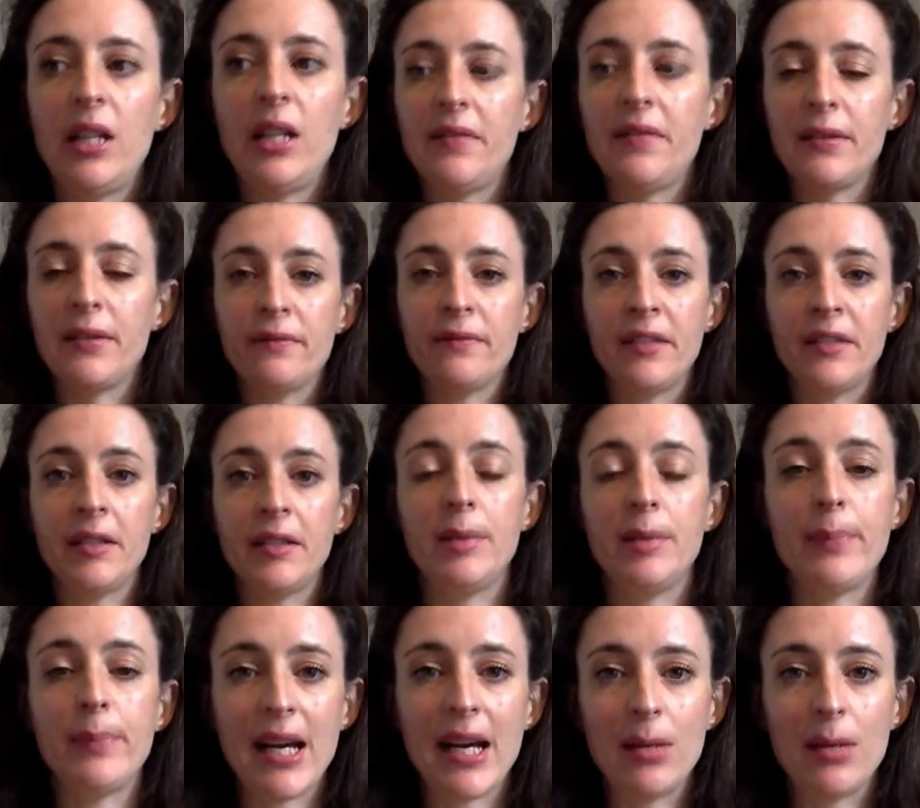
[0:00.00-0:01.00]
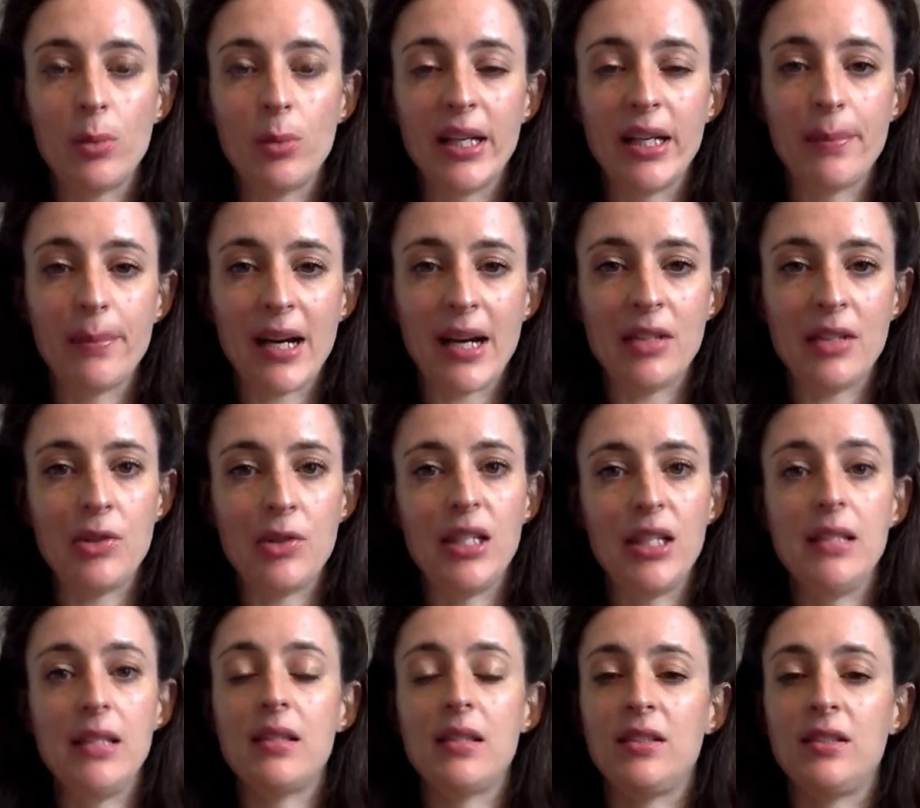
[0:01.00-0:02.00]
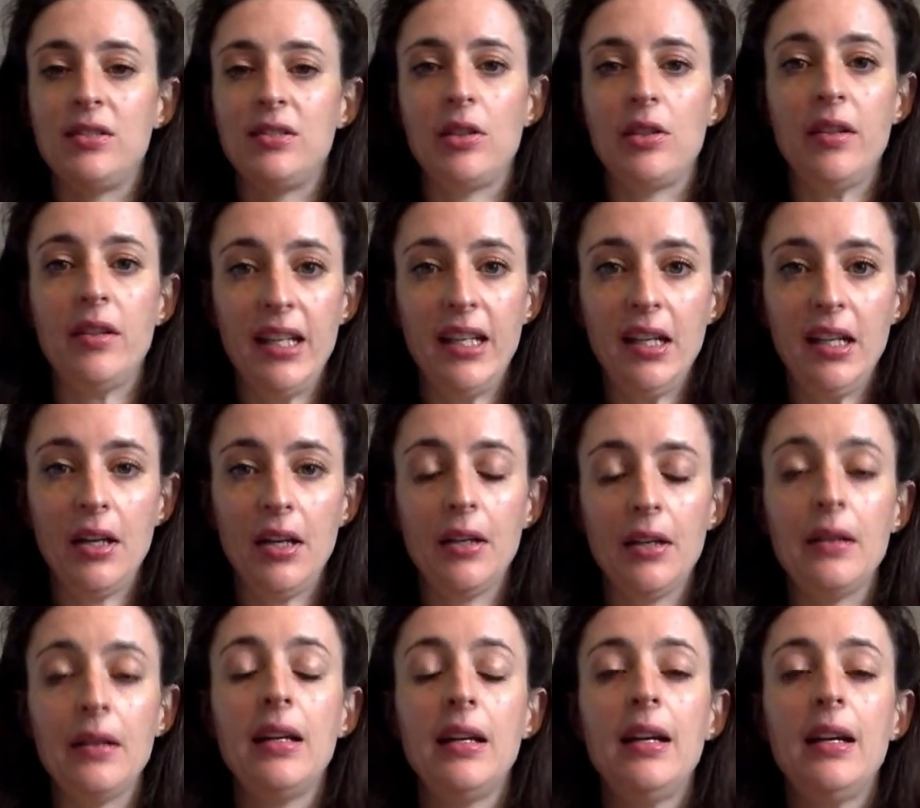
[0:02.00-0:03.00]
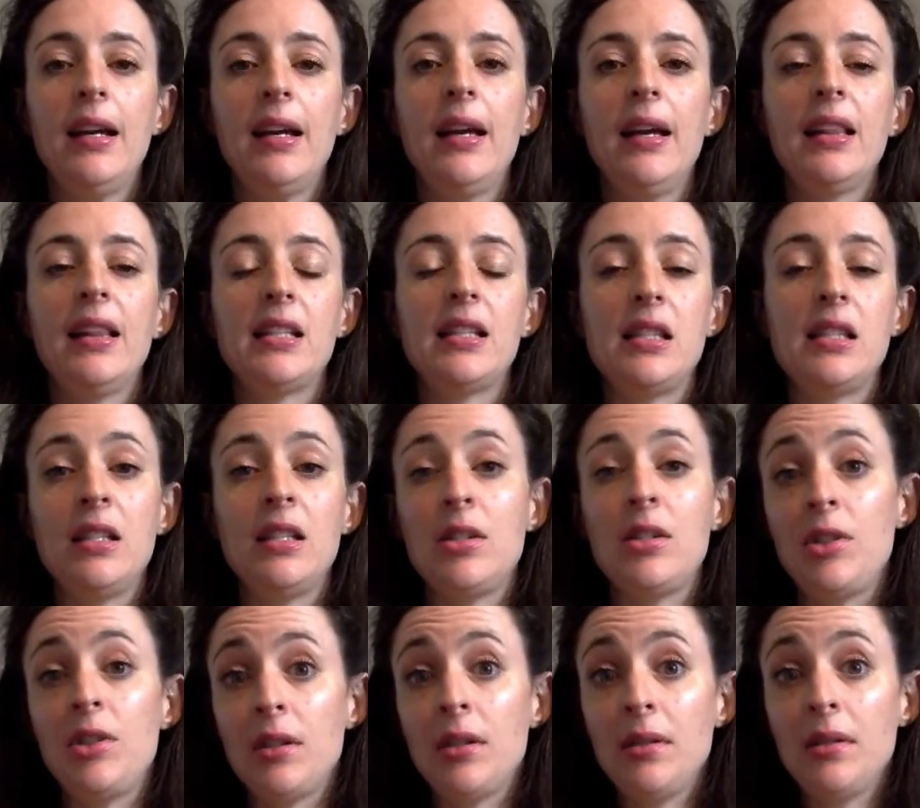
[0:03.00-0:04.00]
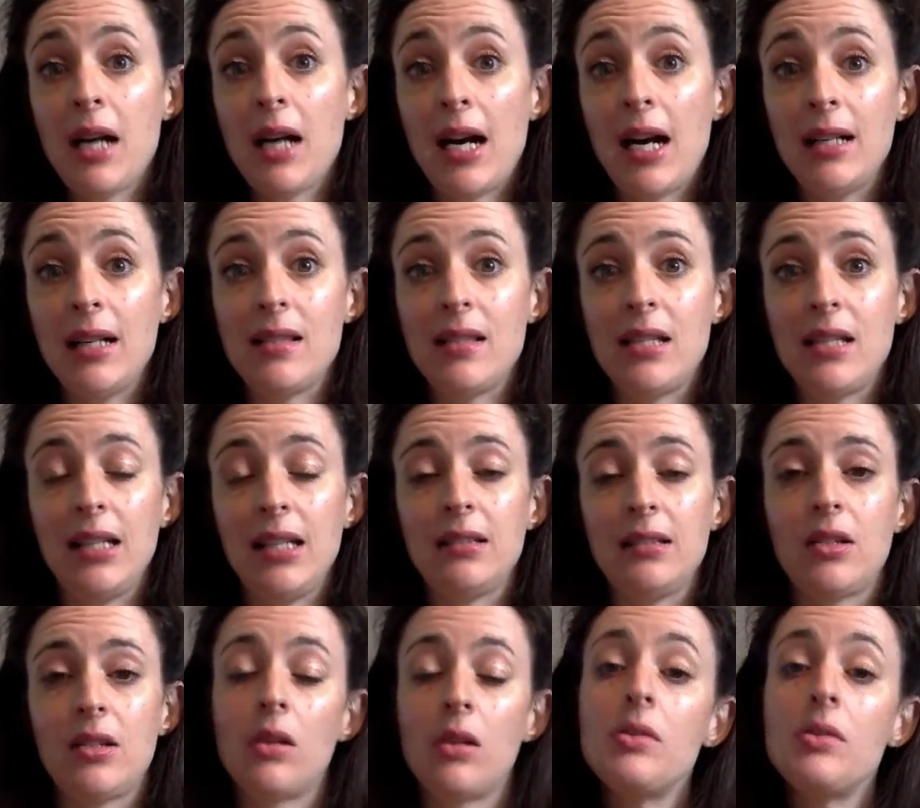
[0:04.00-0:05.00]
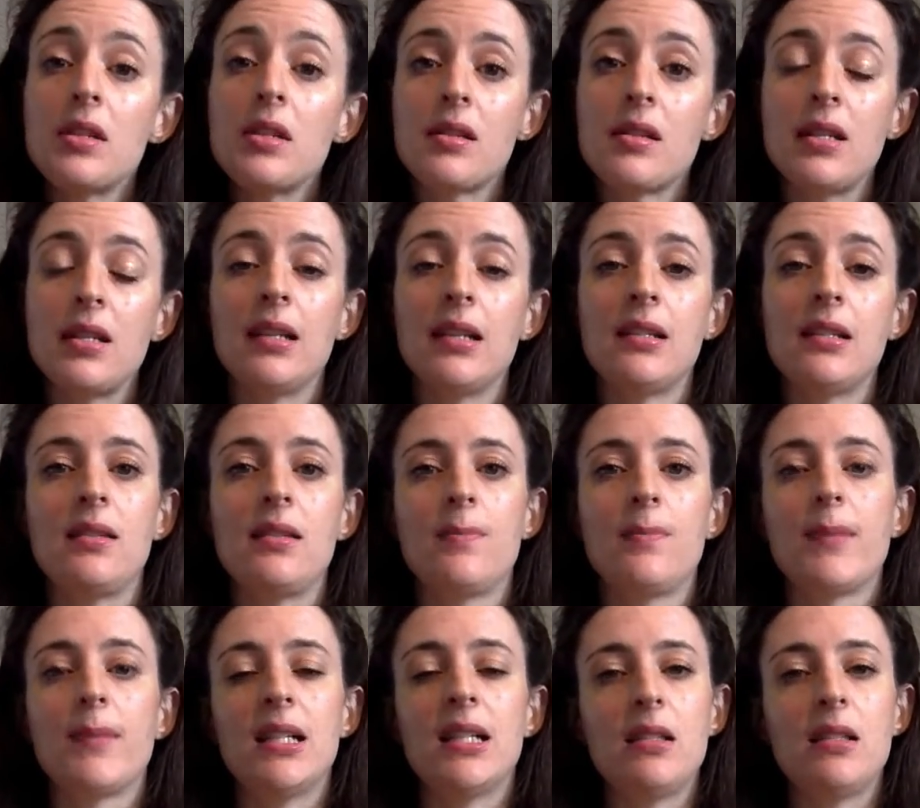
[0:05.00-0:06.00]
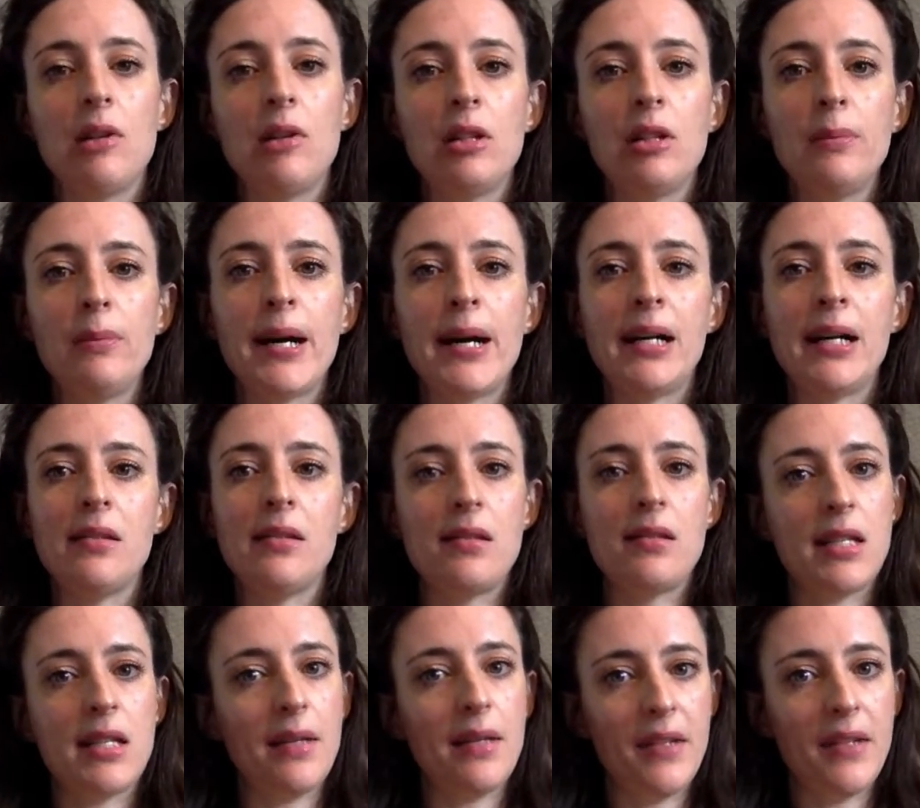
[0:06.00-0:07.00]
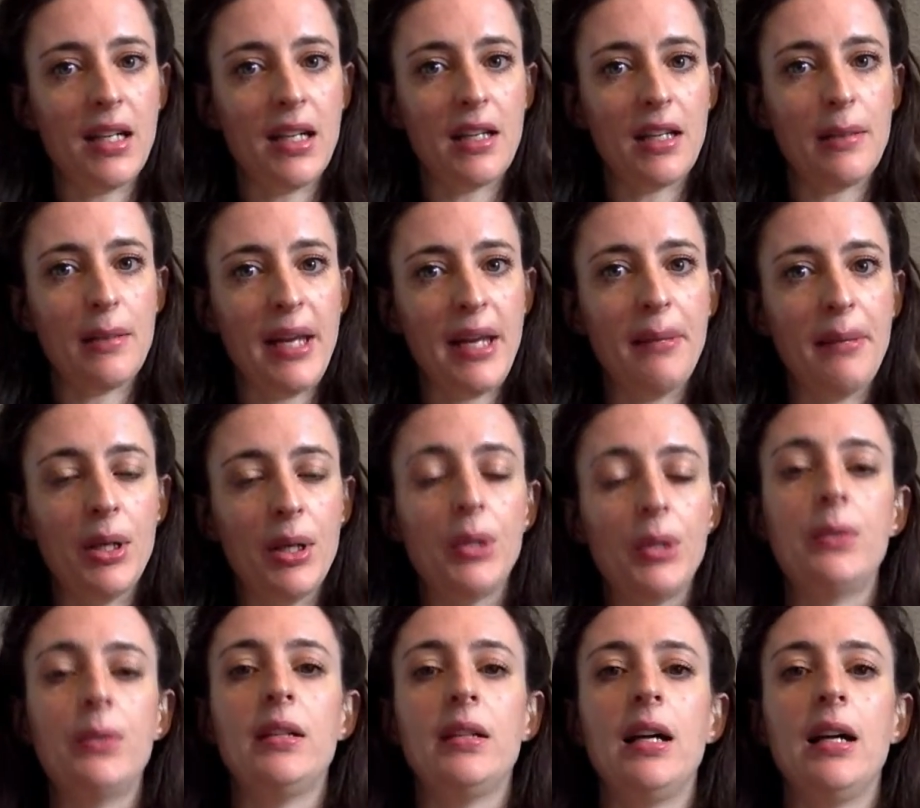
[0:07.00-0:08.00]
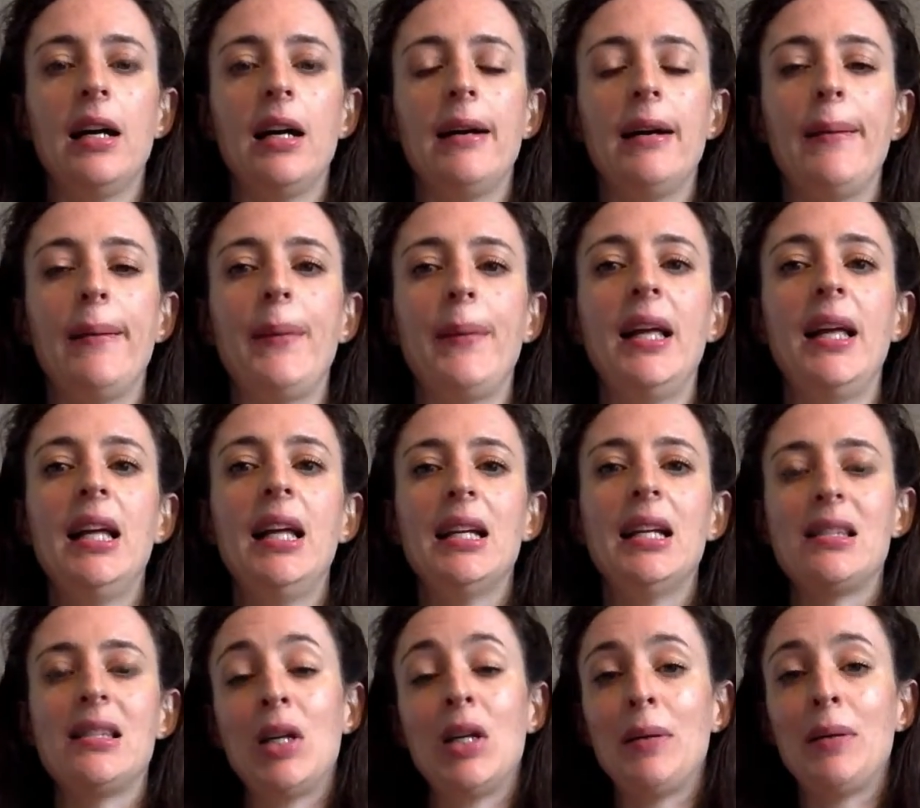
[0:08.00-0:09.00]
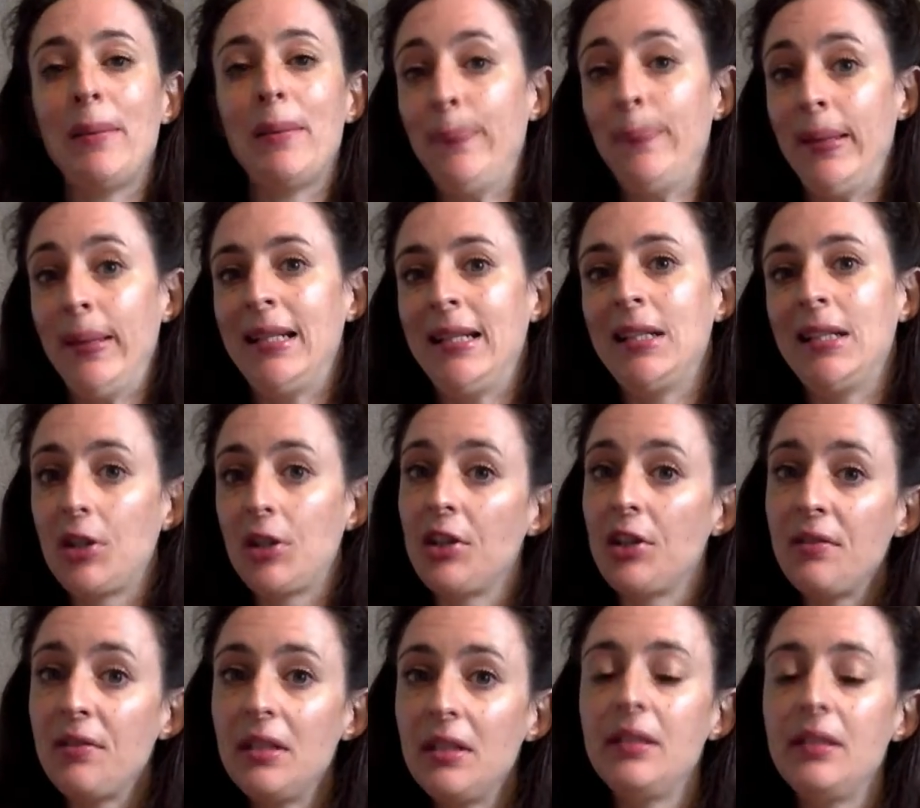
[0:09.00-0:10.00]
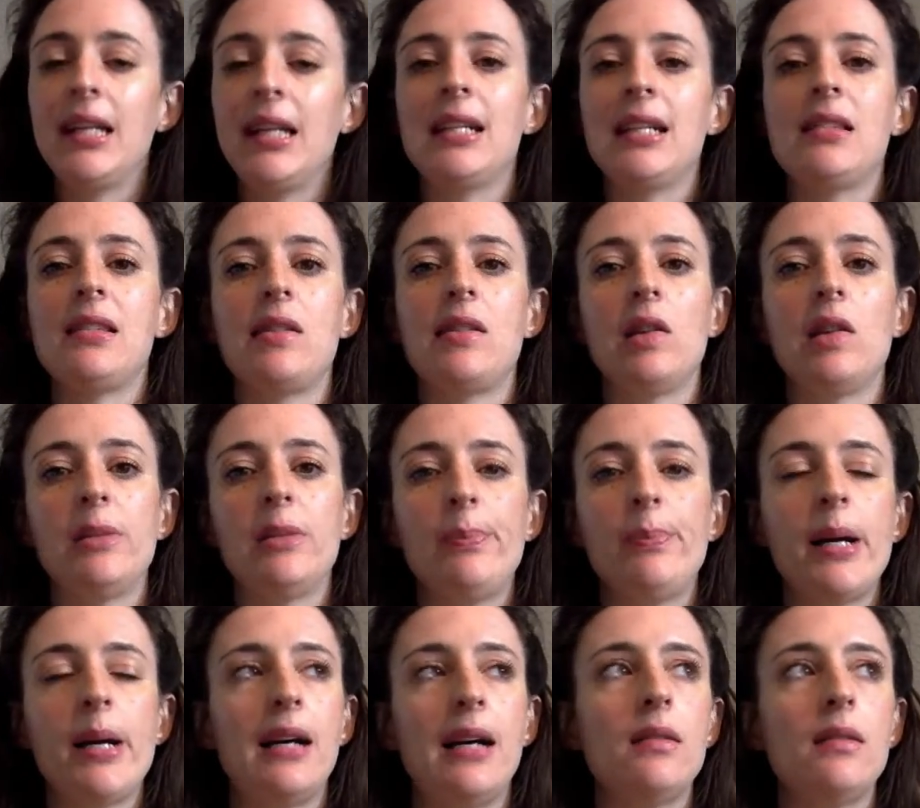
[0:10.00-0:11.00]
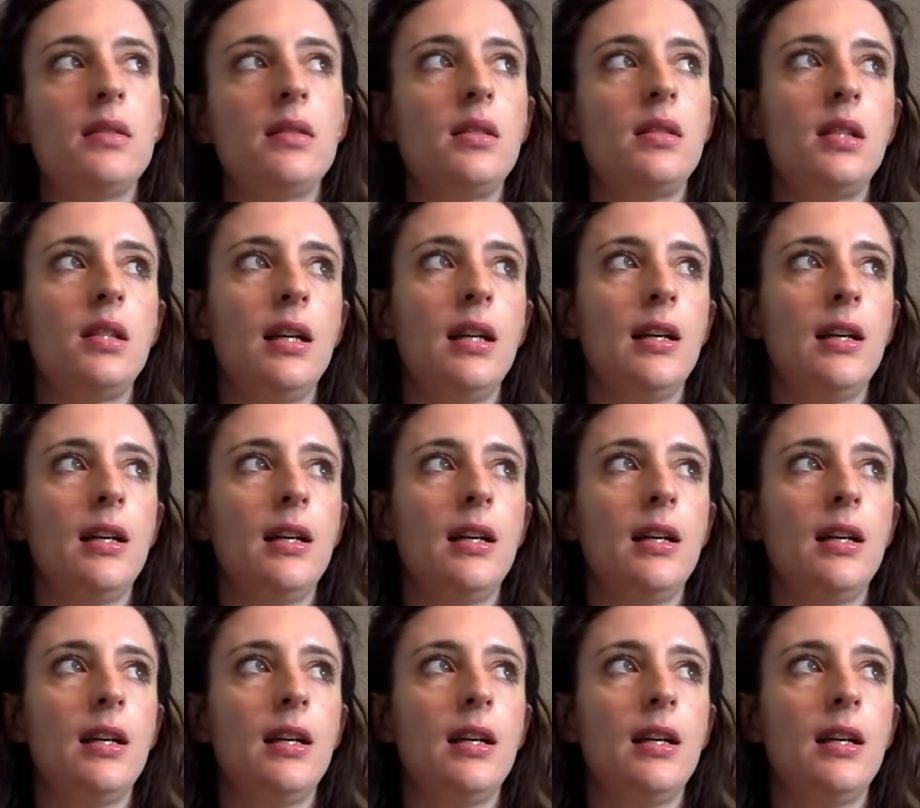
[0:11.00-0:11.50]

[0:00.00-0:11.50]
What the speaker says: having very bad, weak boundaries. No, thank you. In this new heart state consciousness, it's not about saving other people. It's not about being a guru, and it's not about,